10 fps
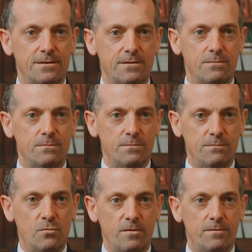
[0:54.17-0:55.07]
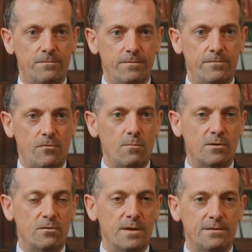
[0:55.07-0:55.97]
some formula
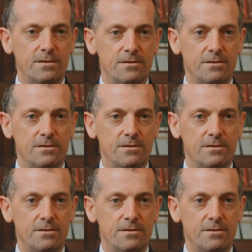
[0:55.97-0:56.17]
or method.